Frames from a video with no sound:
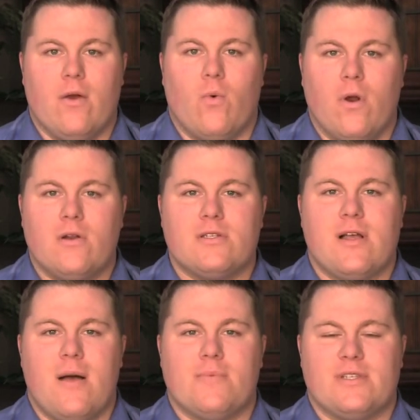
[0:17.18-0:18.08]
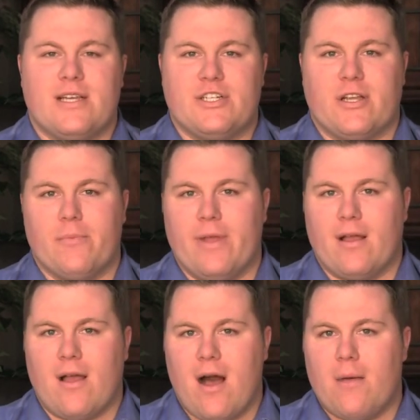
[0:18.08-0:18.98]
Now, workers' compensation can be
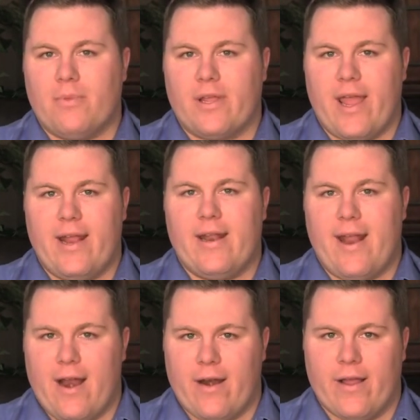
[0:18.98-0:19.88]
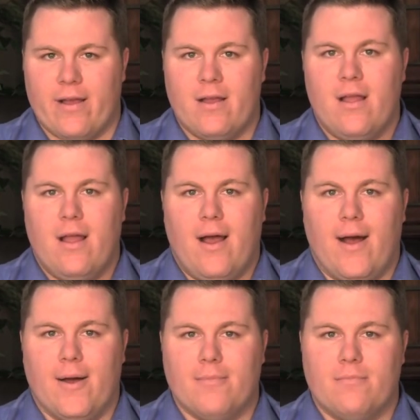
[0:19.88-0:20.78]
a complicated area,
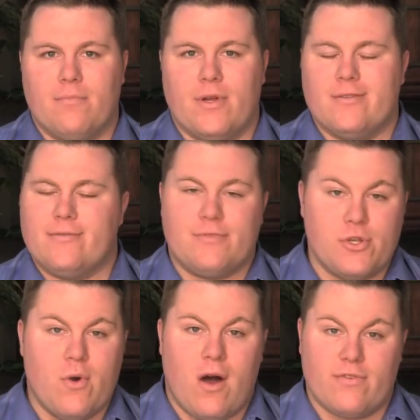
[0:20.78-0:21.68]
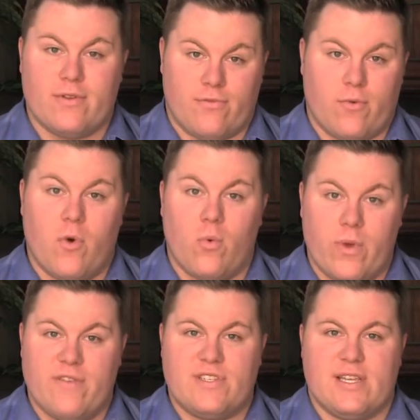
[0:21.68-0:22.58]
um, but too often, from what
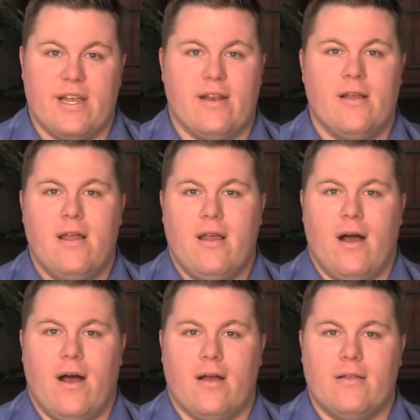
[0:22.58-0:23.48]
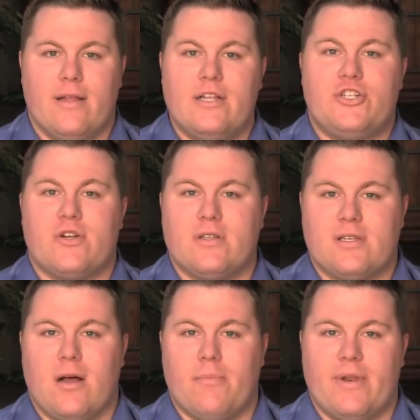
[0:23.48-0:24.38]
we've seen, uh,
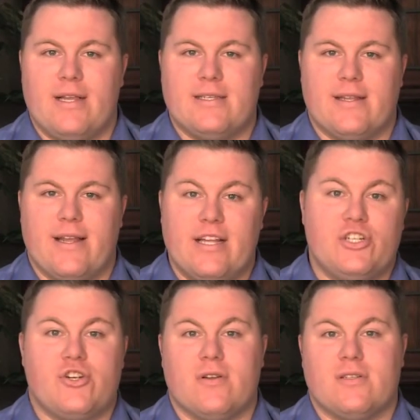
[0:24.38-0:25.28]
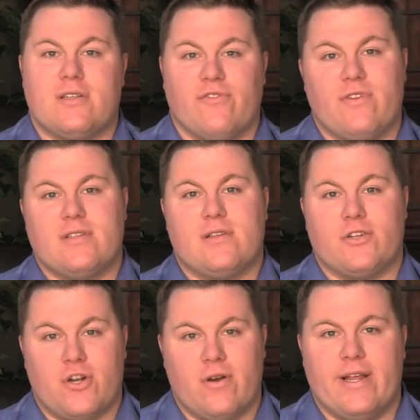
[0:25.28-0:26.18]
insurance companies and insurance defense
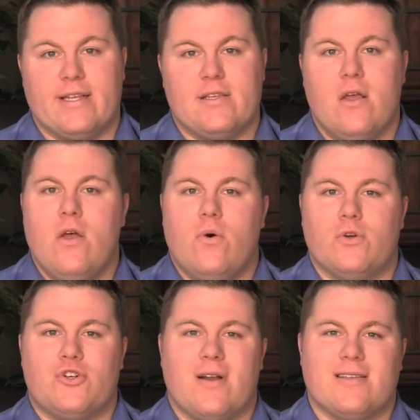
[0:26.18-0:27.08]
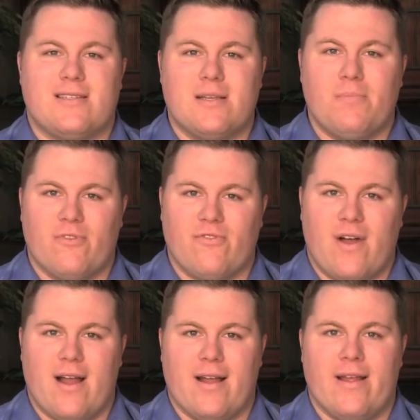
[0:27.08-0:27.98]
attorneys will try to
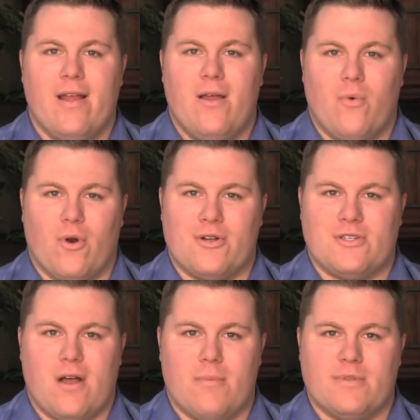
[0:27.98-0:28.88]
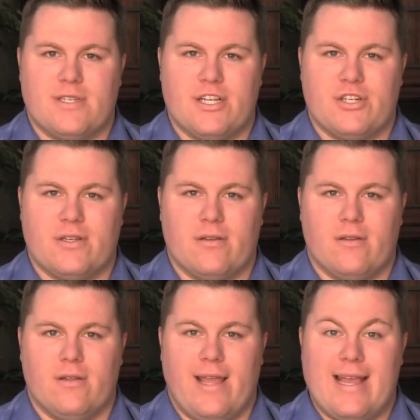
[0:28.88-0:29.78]
simplify workers'
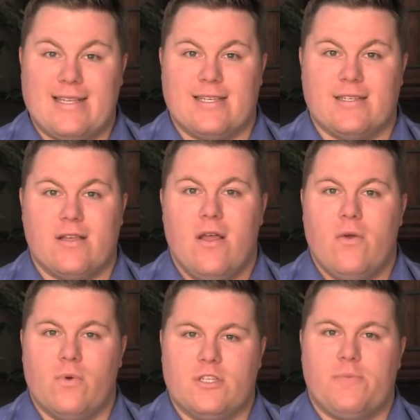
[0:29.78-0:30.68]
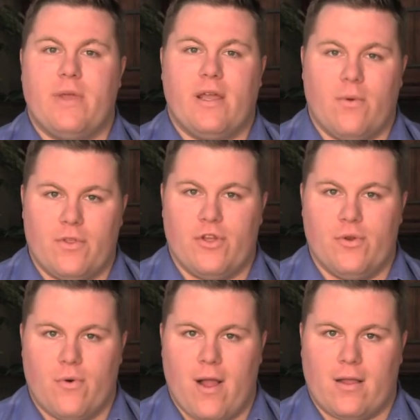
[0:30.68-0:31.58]
compensation cases when speaking with
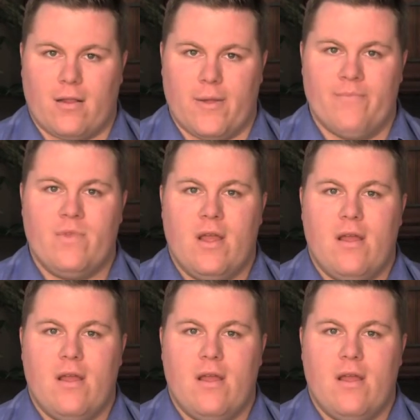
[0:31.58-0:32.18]
you directly.